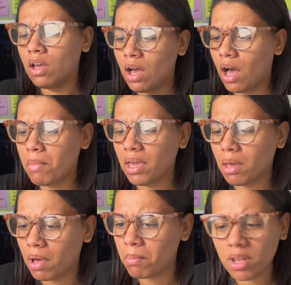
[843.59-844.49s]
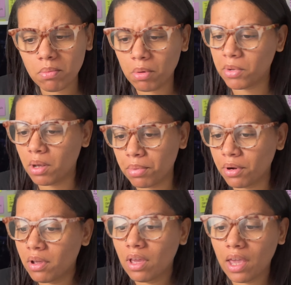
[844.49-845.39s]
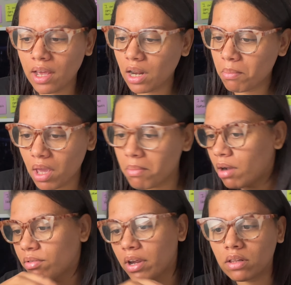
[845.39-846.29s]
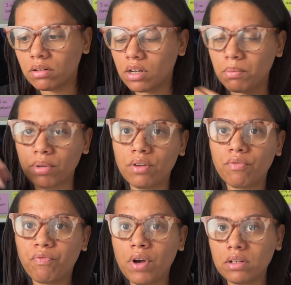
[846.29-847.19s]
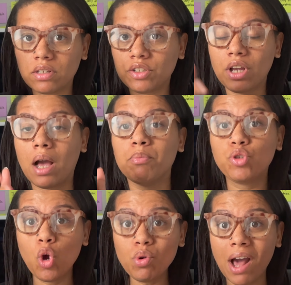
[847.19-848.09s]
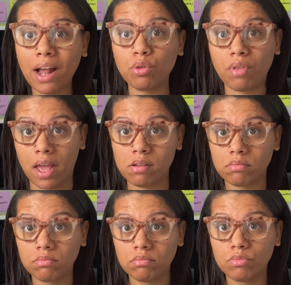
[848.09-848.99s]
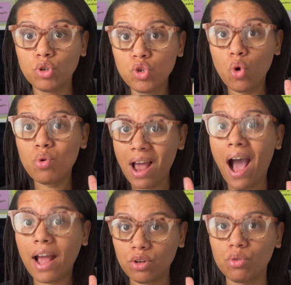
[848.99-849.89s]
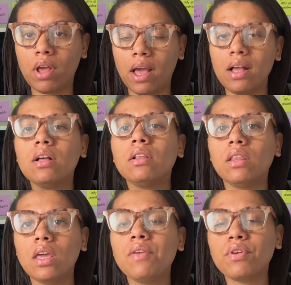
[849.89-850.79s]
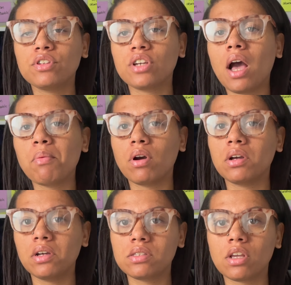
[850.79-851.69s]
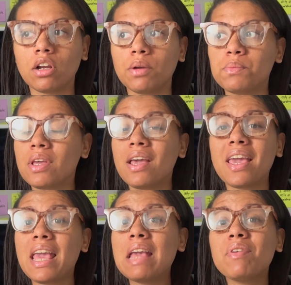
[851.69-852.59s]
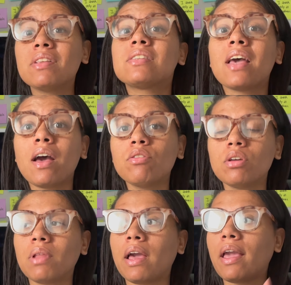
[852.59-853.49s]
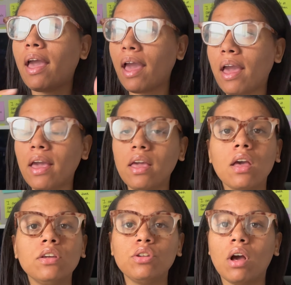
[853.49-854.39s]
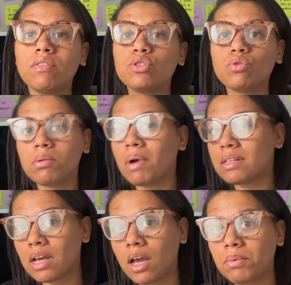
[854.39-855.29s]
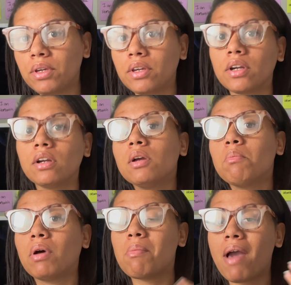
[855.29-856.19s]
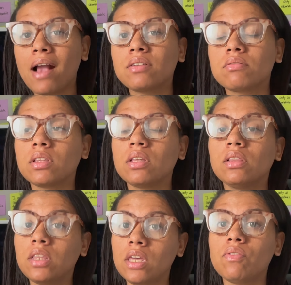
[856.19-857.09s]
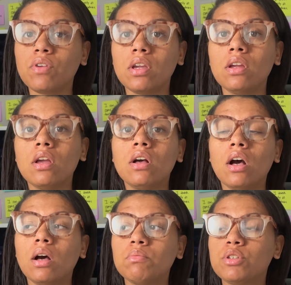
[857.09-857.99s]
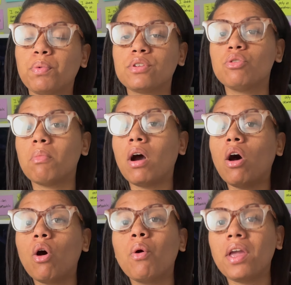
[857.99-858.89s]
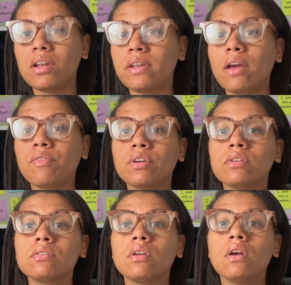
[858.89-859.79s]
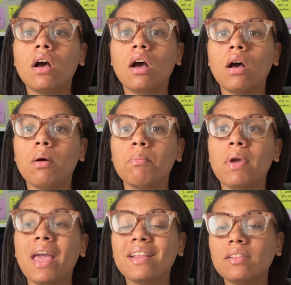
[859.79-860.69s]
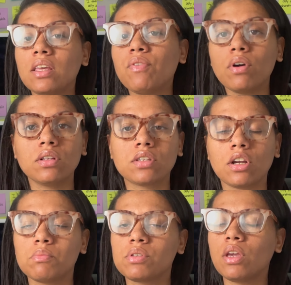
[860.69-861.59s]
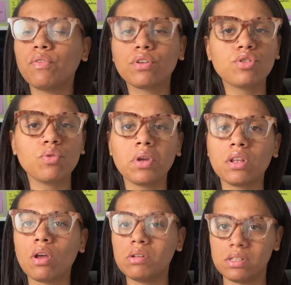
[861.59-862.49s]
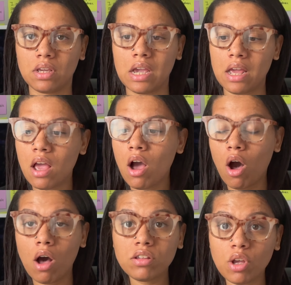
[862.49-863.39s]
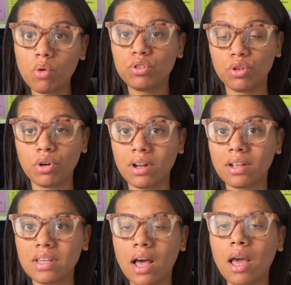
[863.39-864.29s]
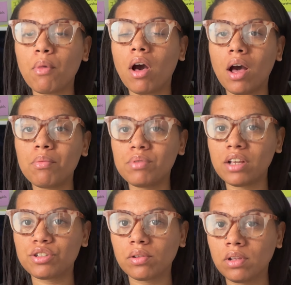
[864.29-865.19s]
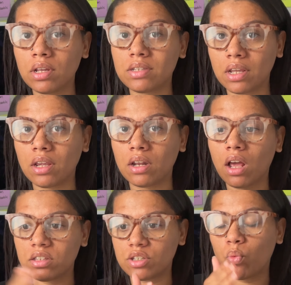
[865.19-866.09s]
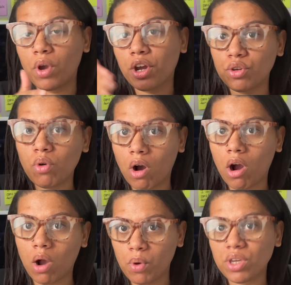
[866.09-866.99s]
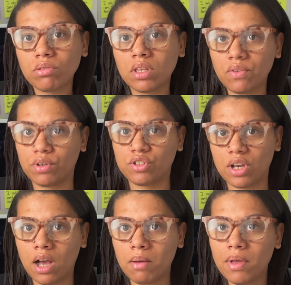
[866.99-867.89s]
I'm making my minimum number and I made my regular number. Fuck this job. Do not do that. Do not do that. Leave your job on good terms. Even tell them, like, hey, I've enjoyed my time here, but I'm actually leaving to pursue my own endeavors, and leave on good terms. Give your 2-week notice in. Also, during that time, update your LinkedIn to where you are when you leave your job.